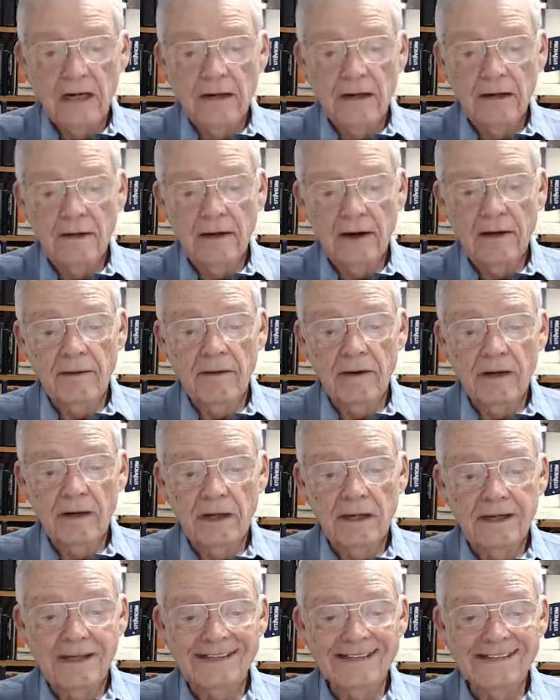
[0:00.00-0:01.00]
Now,
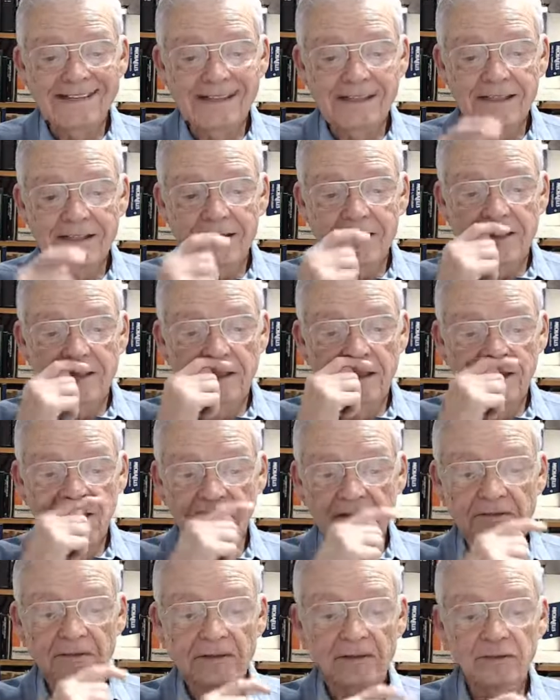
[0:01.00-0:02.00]
I insist
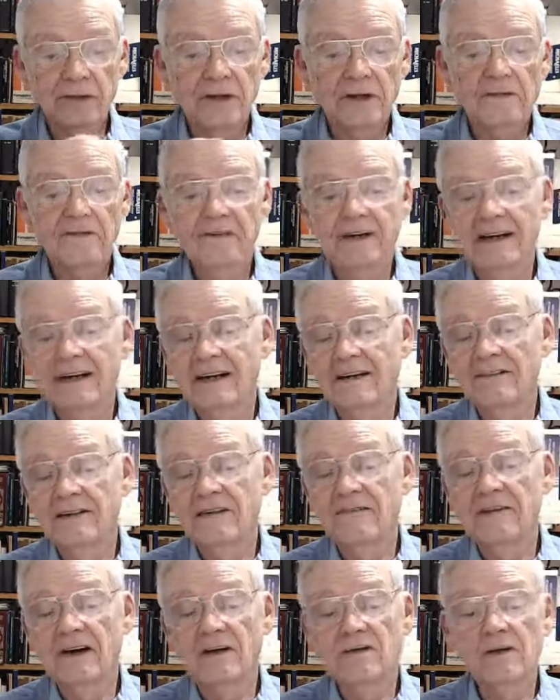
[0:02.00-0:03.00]
here in verse 25,
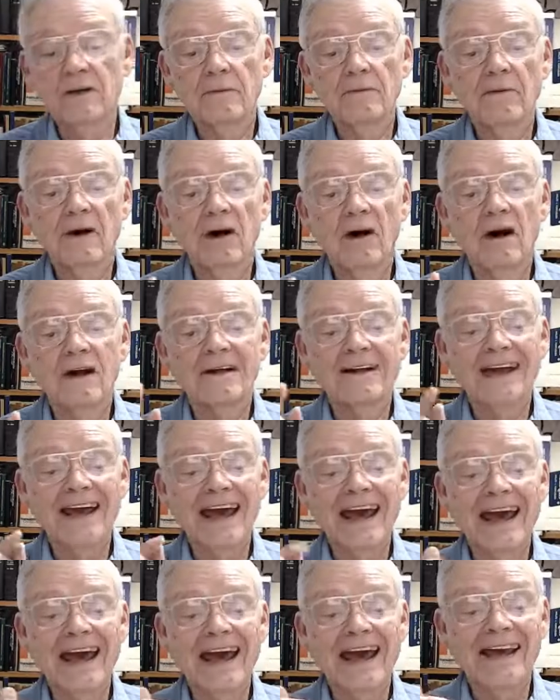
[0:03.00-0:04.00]
they found him on
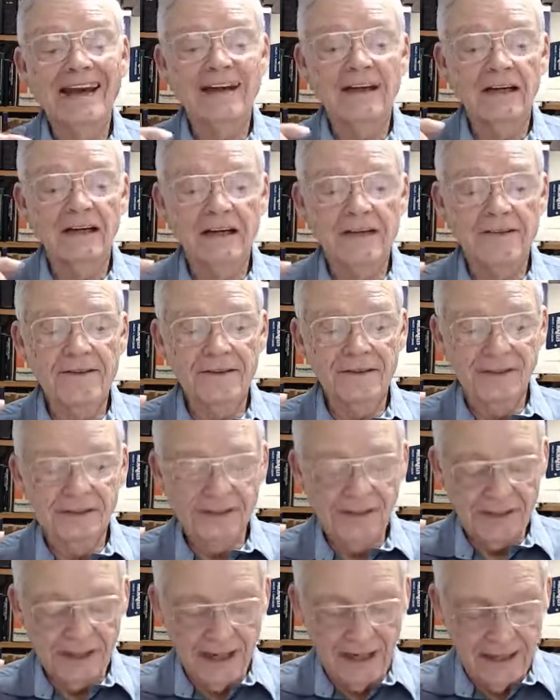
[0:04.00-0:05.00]
an other
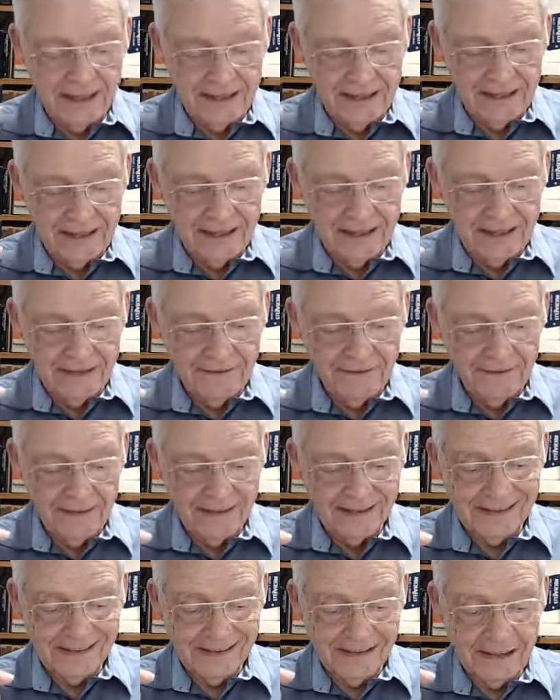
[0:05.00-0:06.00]
side of
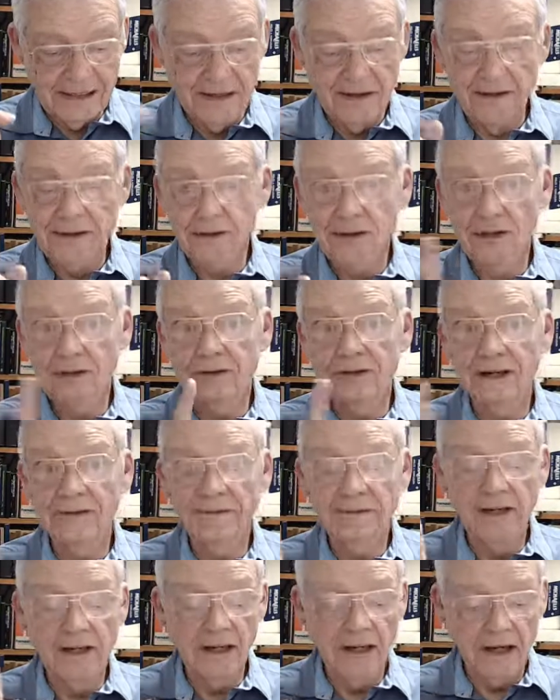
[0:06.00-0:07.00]
the sea. There's no
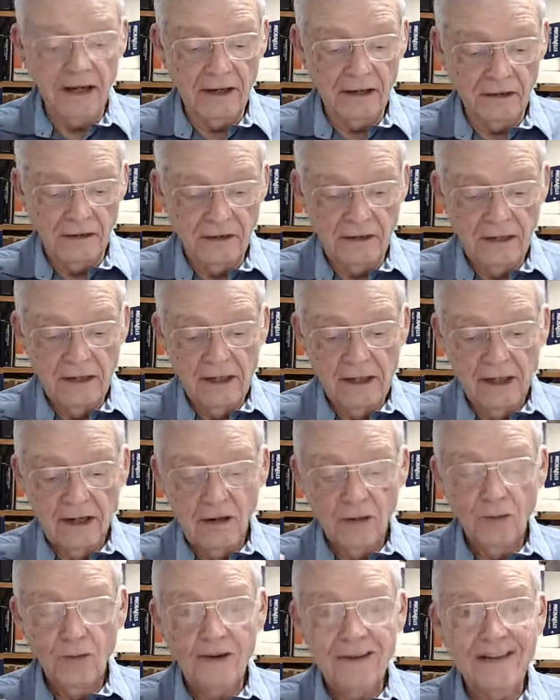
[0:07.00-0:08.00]
definite article
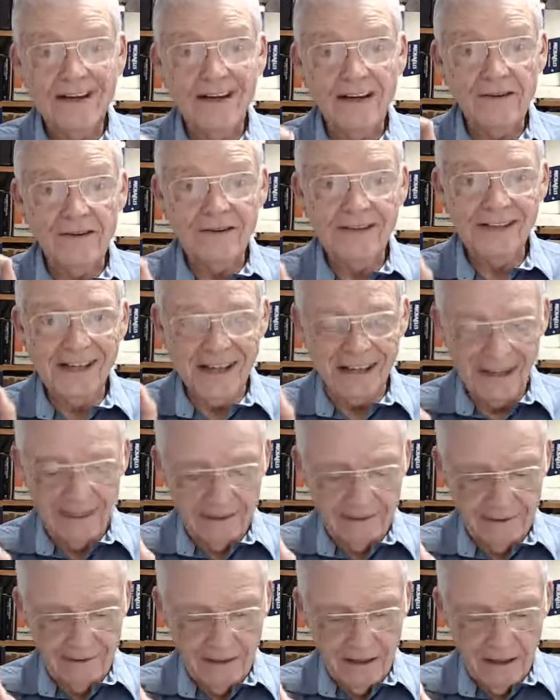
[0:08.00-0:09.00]
with other side.
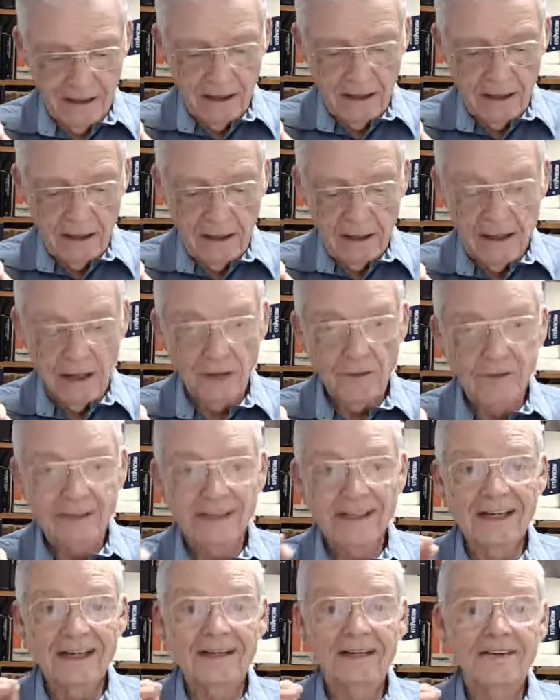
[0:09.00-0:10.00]
It was
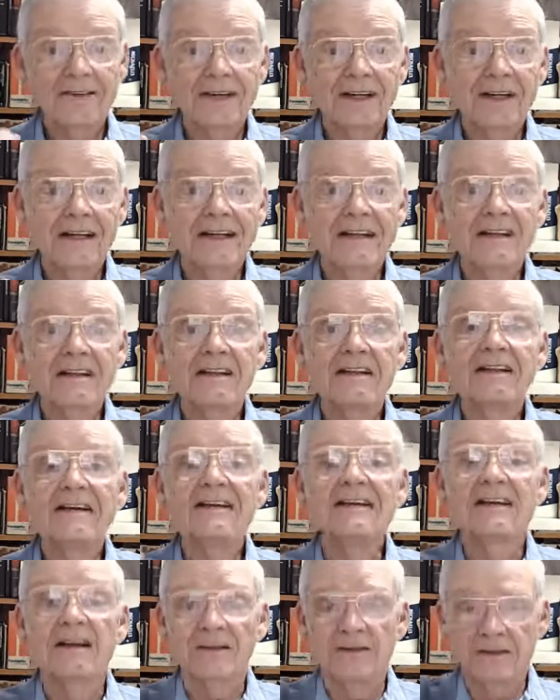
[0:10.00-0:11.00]
not really
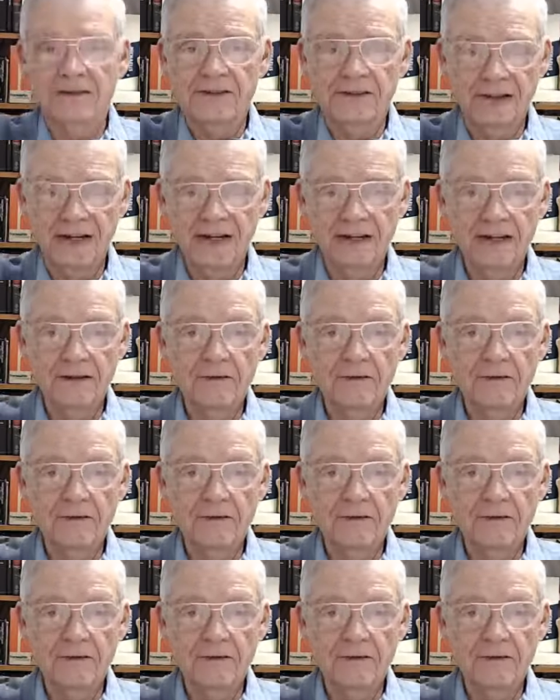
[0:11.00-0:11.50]
the other side.